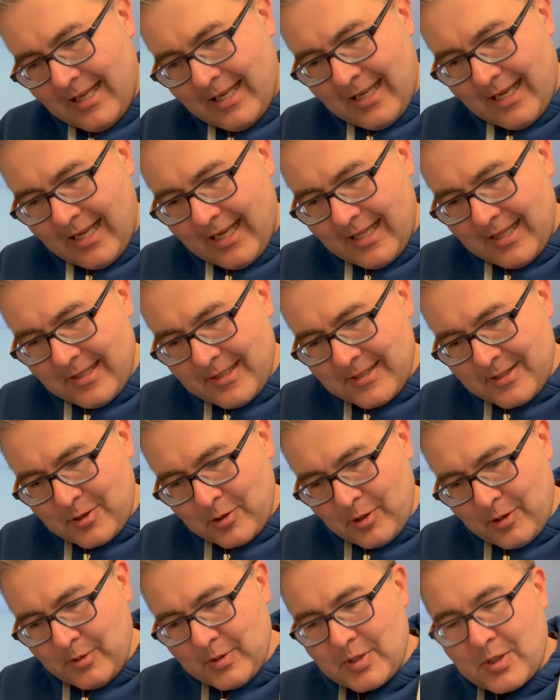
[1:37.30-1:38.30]
And this
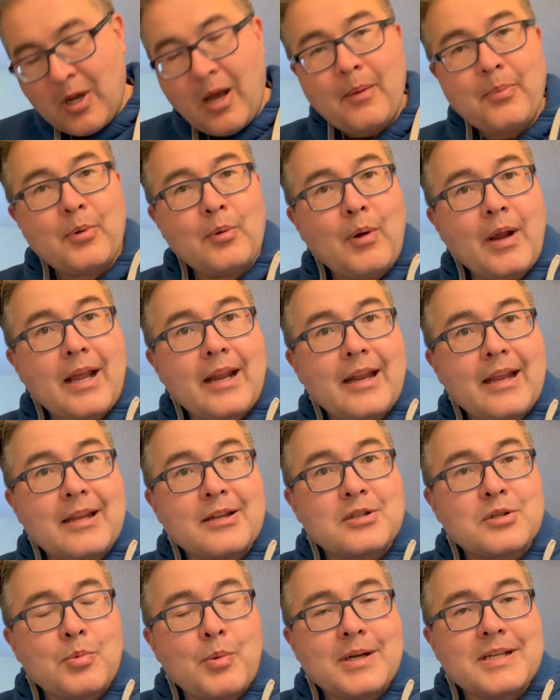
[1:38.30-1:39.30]
story was copyright in
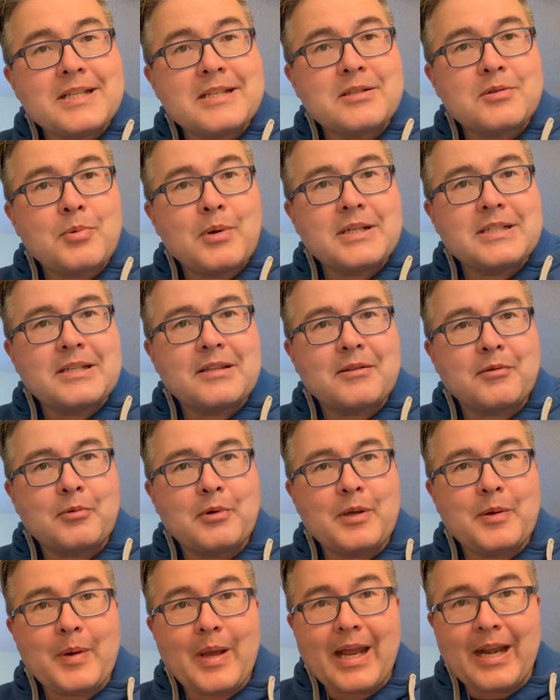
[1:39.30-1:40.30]

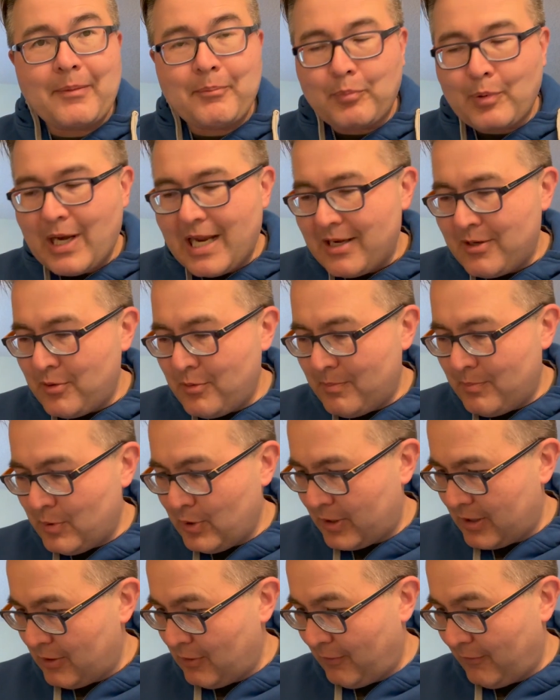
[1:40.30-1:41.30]
2023. We've got a brand new
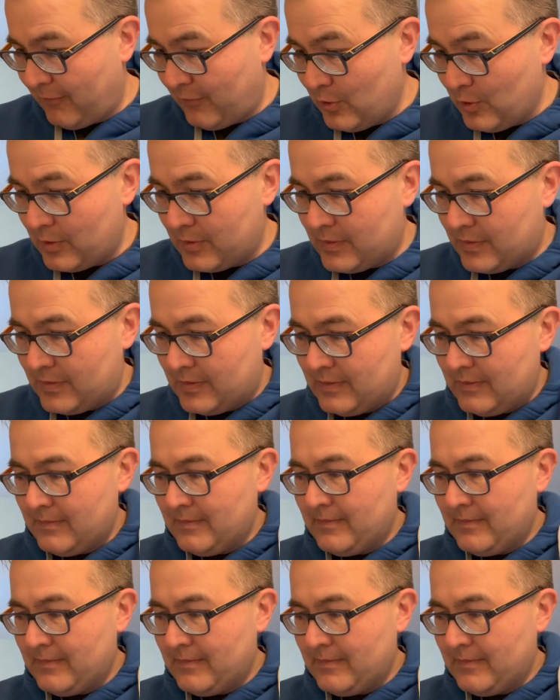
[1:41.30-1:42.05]
book here, folks.